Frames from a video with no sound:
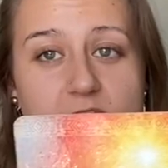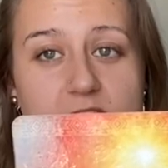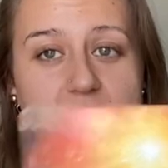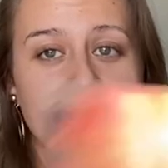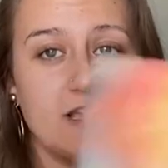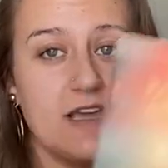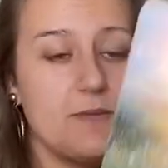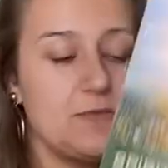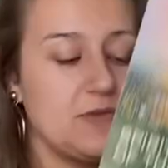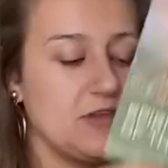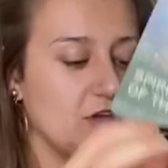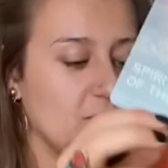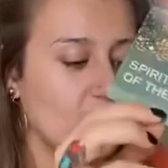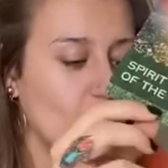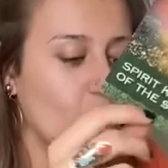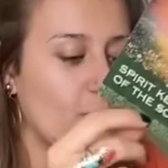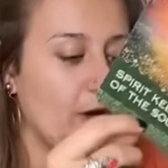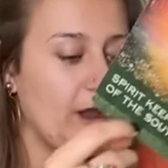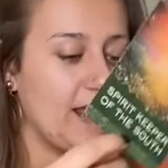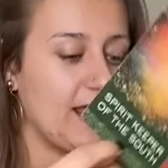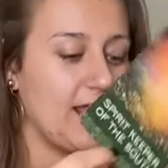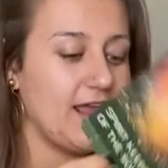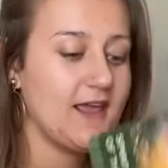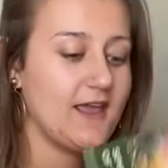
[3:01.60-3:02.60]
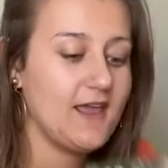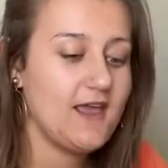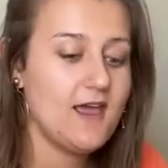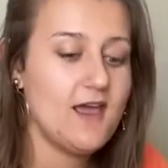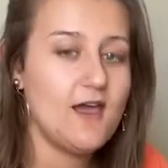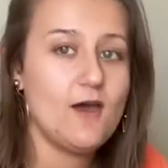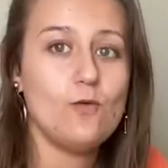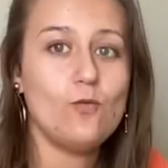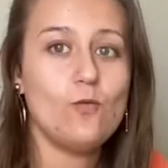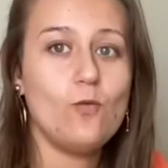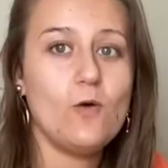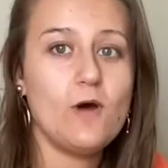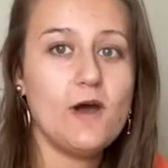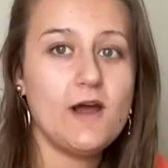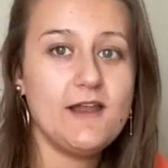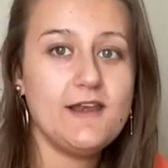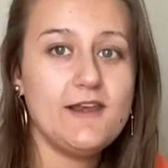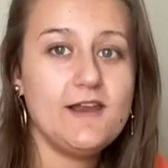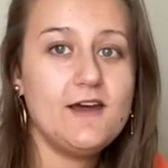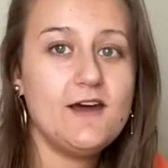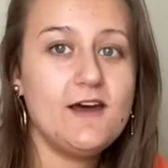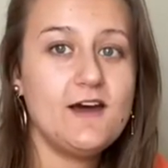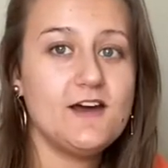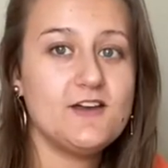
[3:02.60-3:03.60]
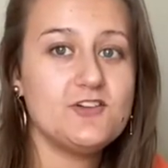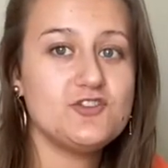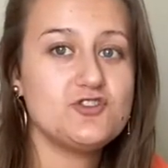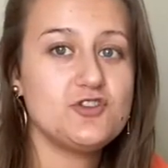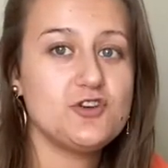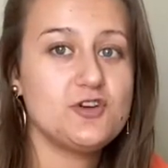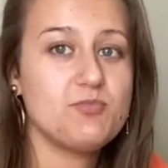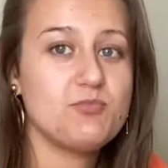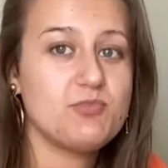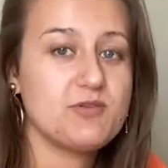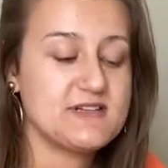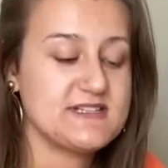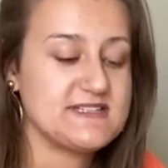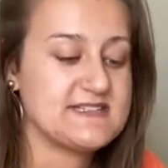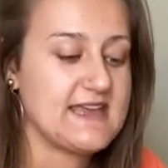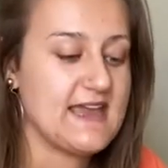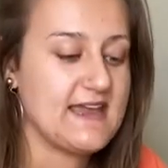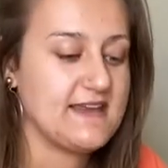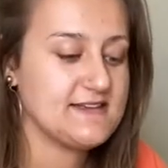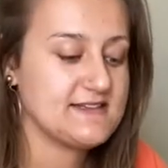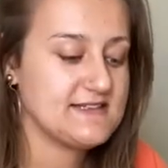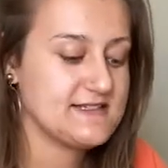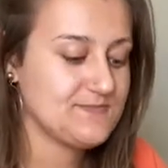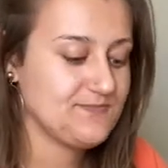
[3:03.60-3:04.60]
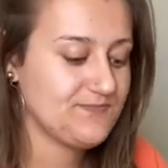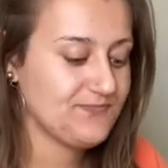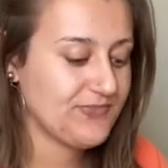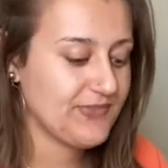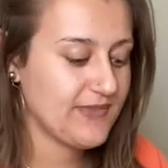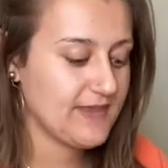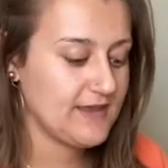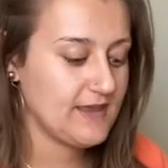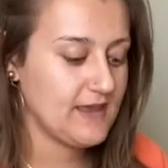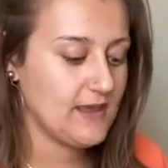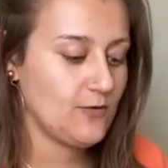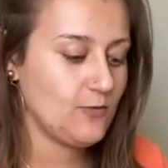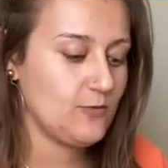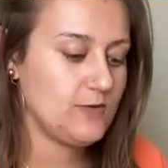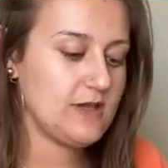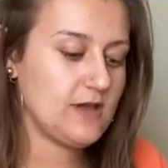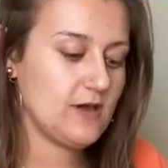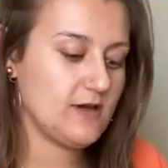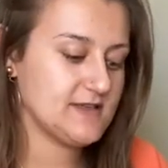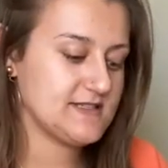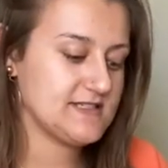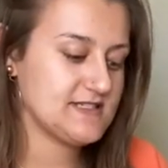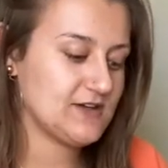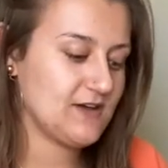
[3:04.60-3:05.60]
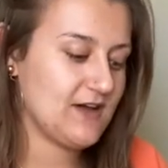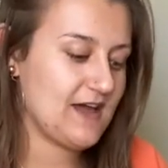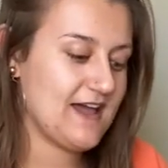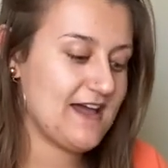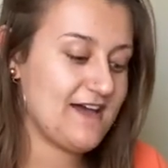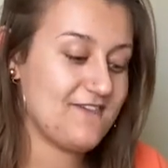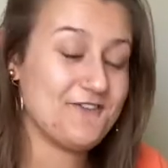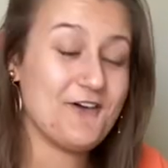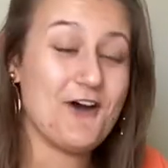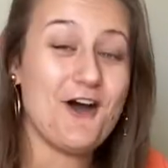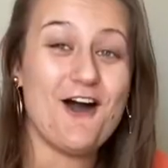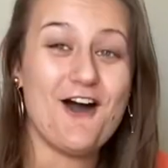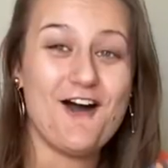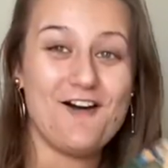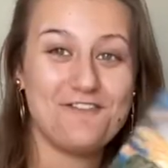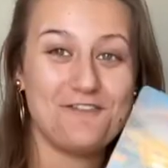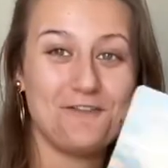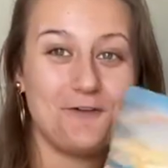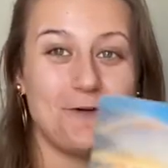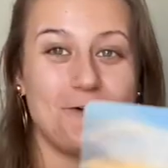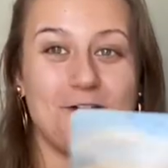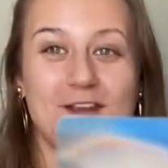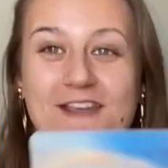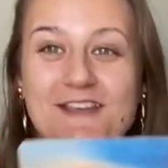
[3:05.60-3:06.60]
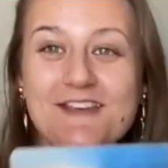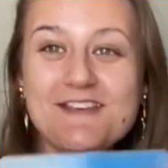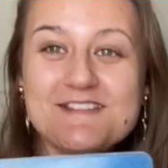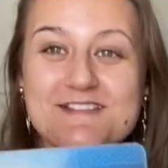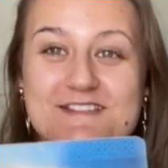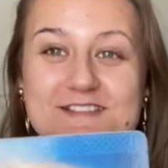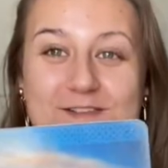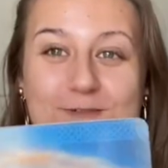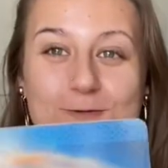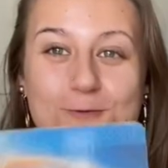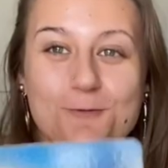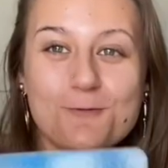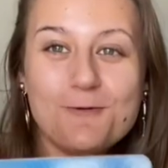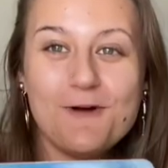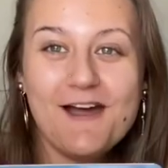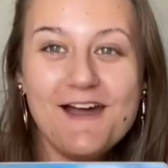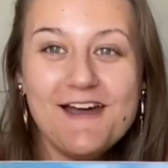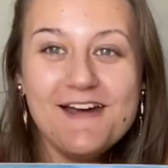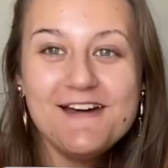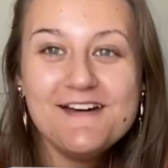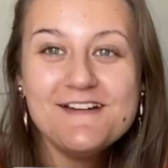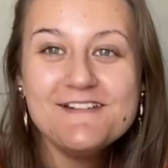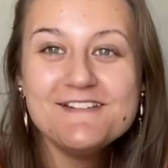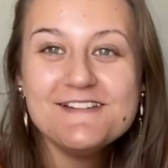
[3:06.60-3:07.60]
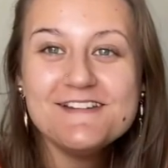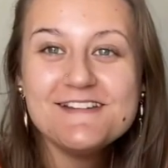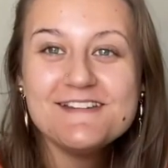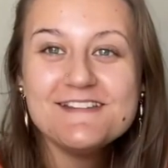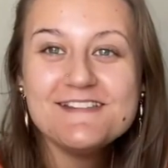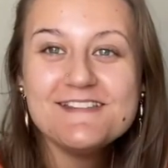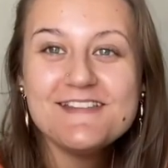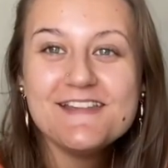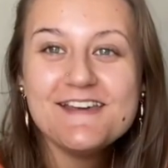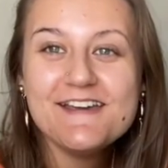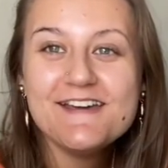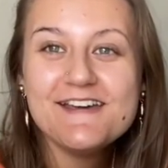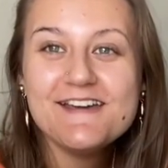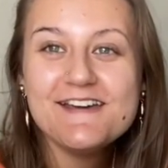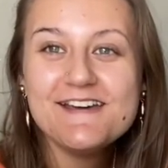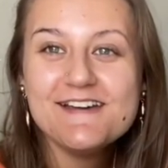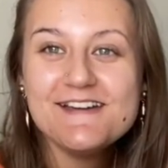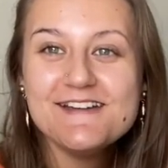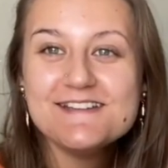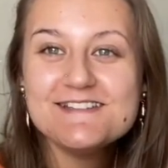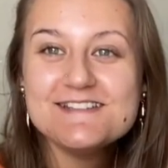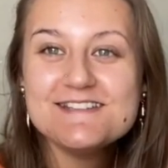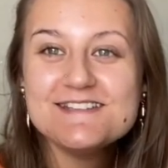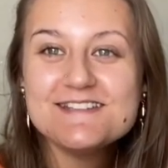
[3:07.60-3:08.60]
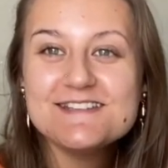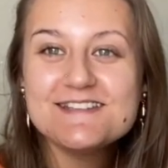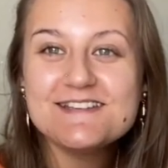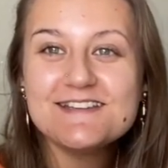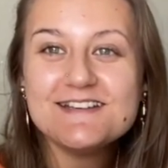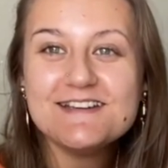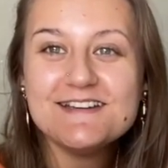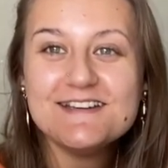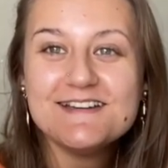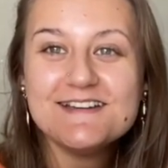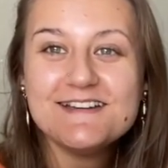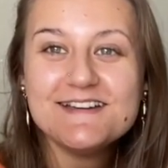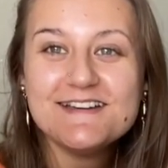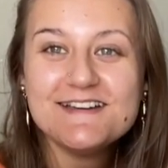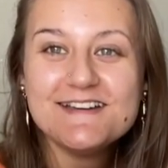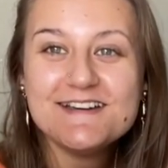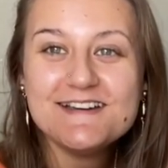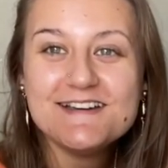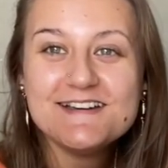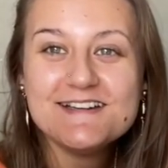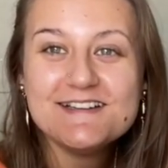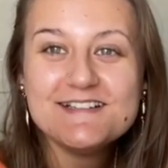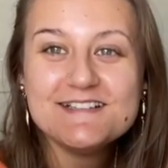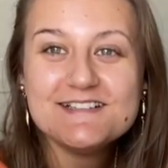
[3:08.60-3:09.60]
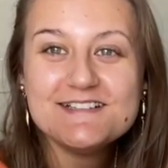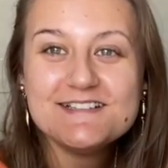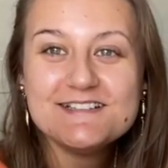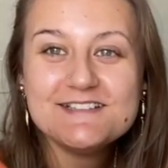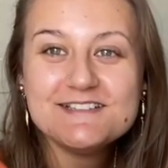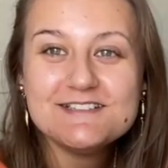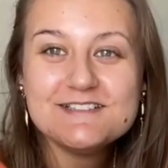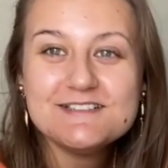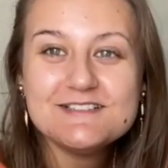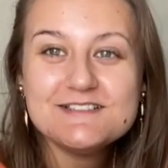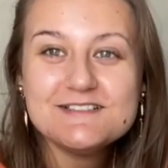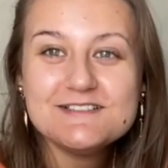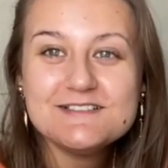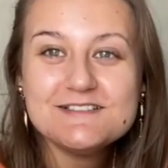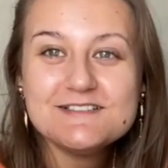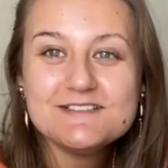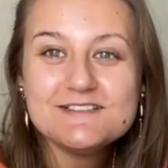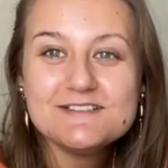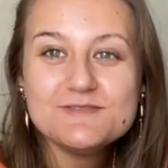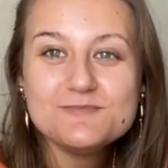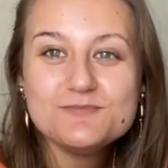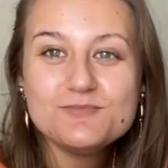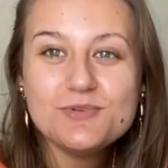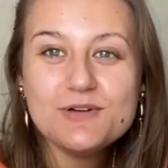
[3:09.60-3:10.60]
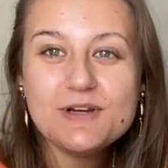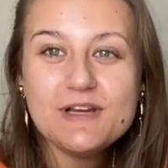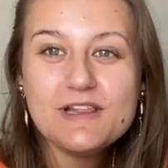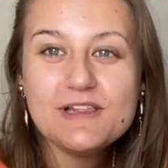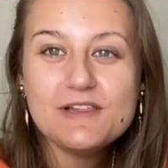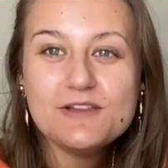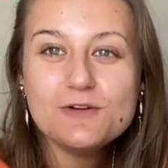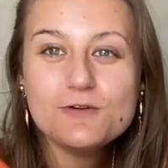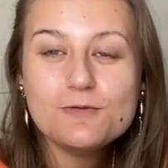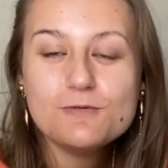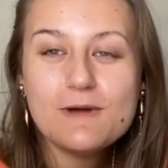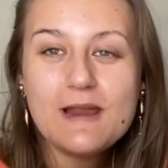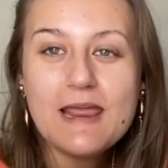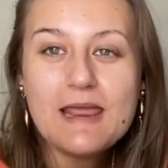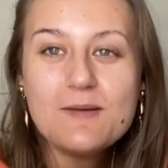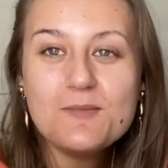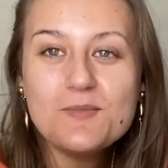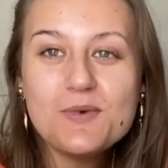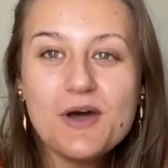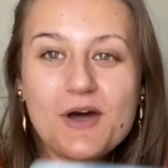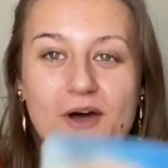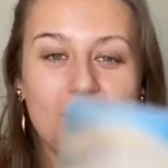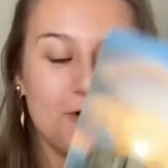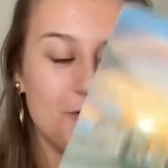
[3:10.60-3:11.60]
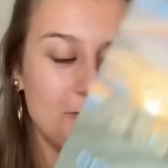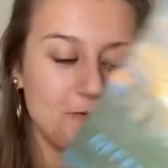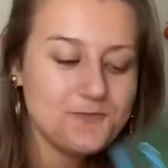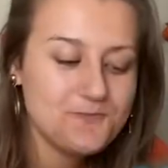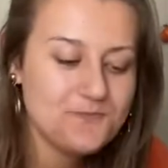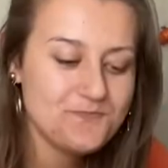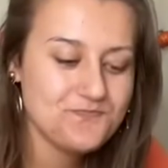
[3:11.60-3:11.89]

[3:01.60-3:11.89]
coming your way, 100%. We also have Offerings. Wow, look at that. Pretty little rainbow.